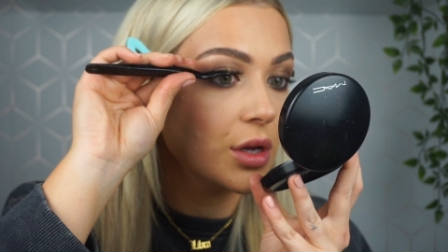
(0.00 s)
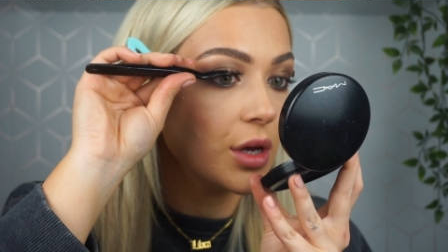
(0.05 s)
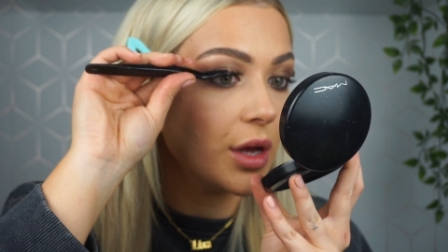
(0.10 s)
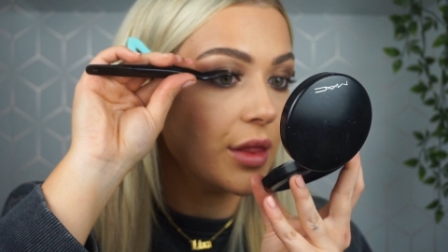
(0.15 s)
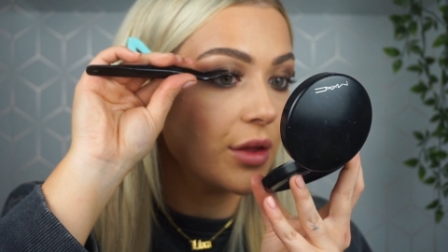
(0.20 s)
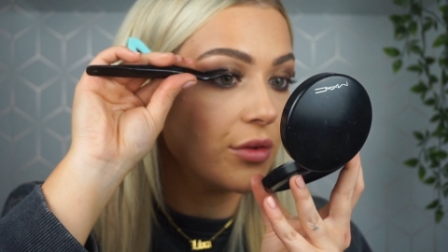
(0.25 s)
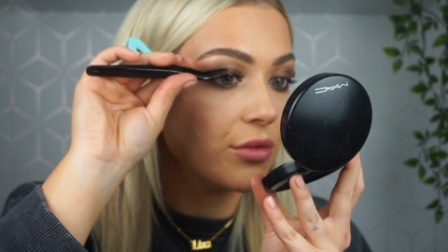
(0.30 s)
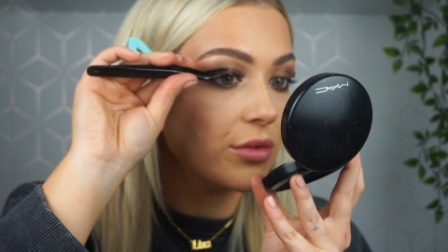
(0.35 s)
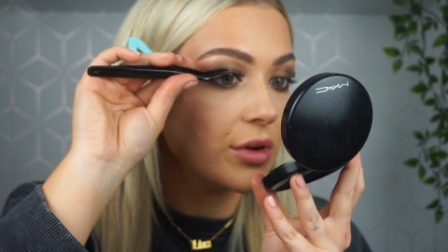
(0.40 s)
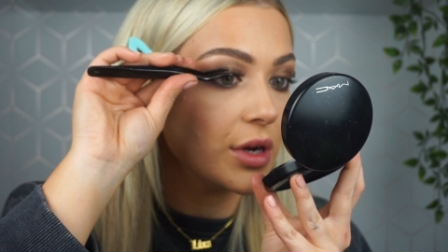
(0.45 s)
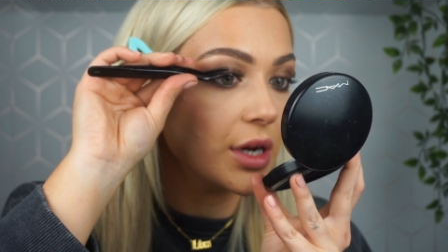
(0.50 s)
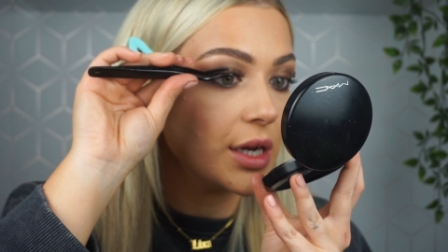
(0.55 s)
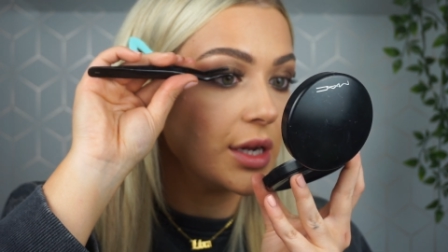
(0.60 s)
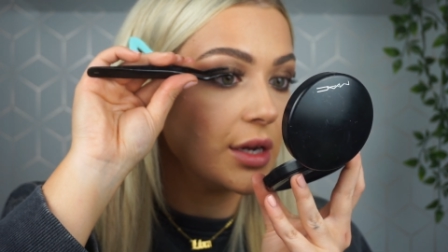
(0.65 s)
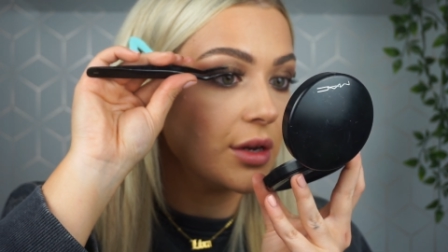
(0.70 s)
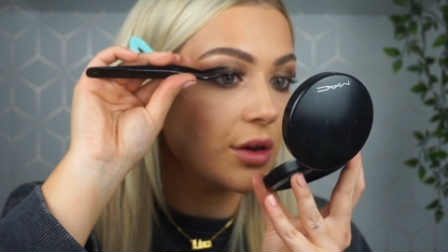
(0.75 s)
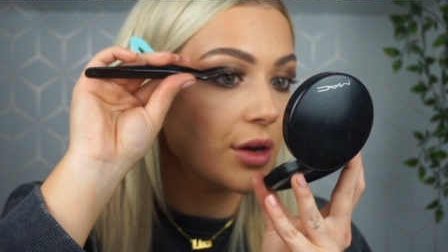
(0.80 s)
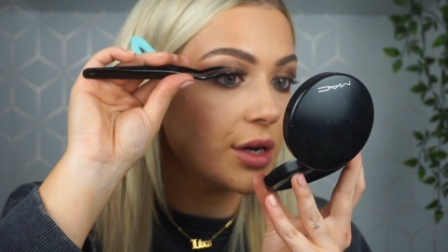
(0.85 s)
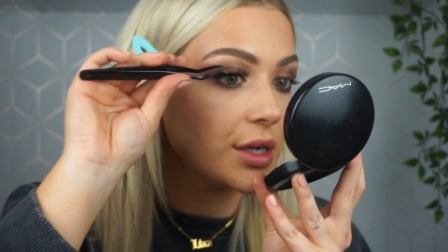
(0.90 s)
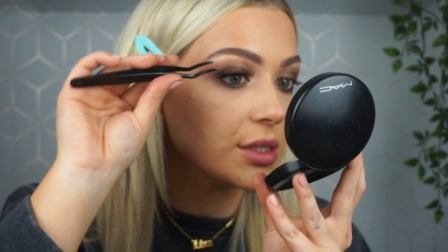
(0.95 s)
and they're really
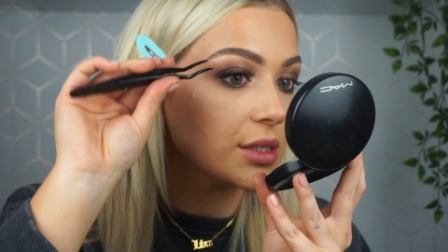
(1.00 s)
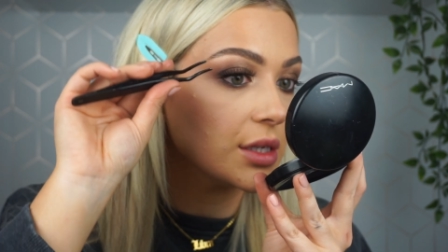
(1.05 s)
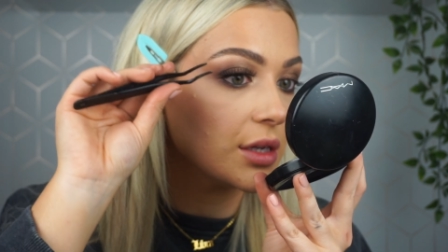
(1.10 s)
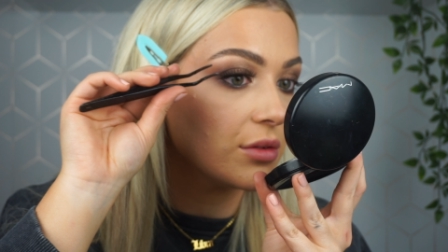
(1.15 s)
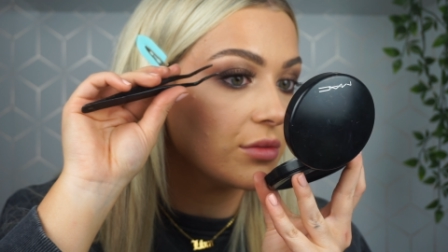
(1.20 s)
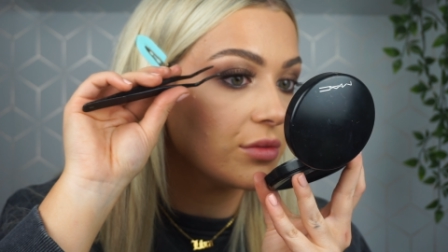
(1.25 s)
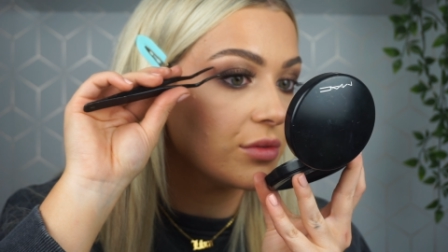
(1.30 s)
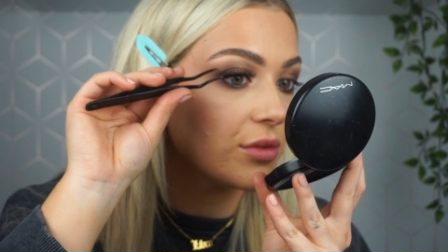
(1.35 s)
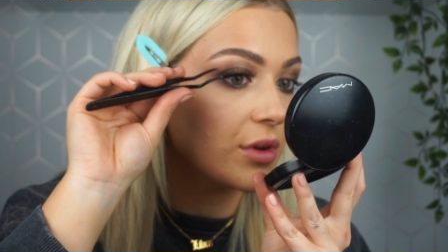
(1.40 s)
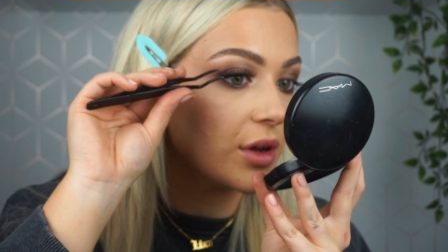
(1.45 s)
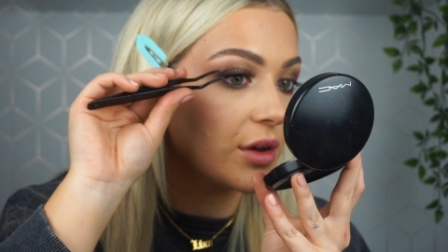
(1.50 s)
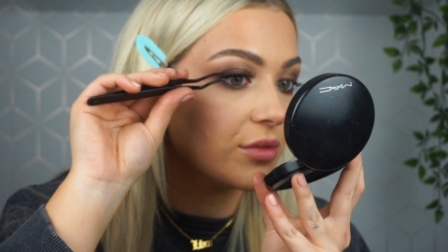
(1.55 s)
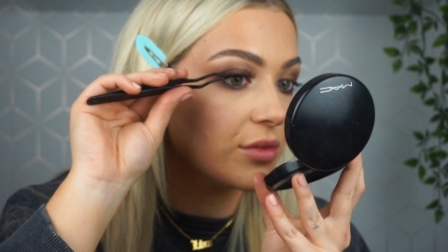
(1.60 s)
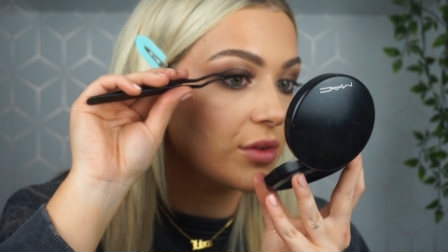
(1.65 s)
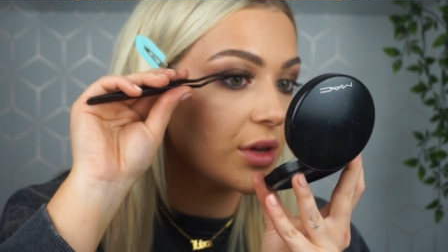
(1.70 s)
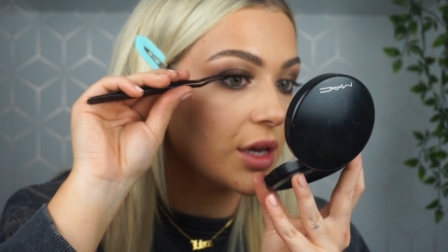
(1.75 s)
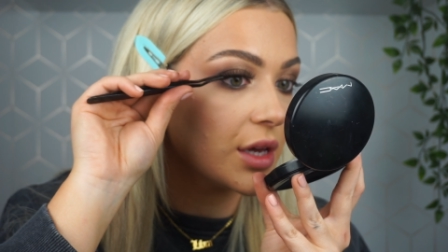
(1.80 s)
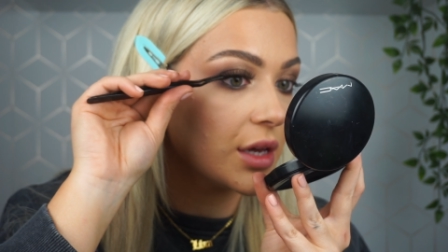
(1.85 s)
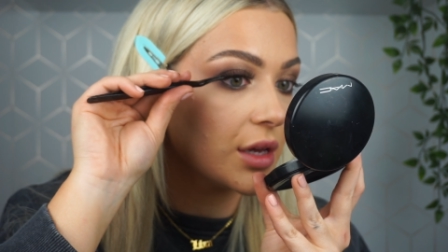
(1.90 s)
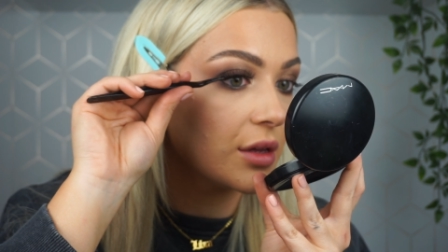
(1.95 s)
nice and
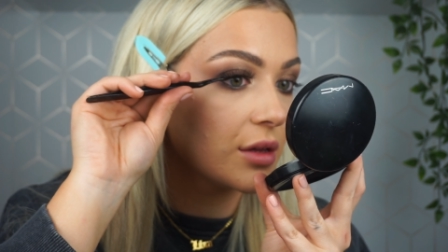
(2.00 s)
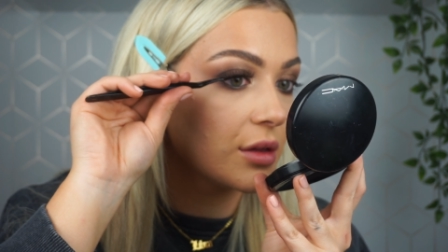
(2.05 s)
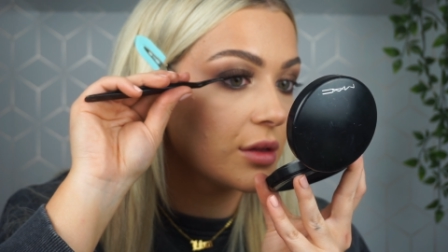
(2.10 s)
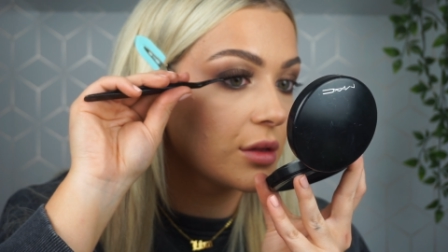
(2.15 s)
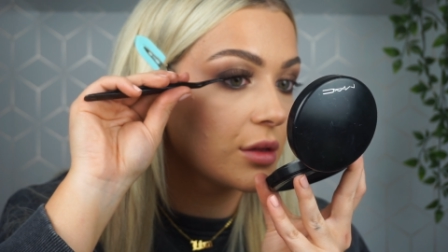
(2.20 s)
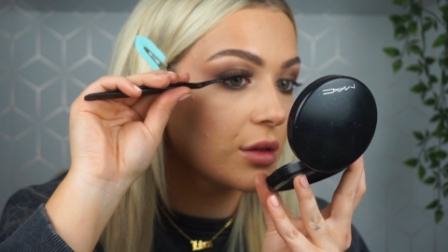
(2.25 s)
fluffy.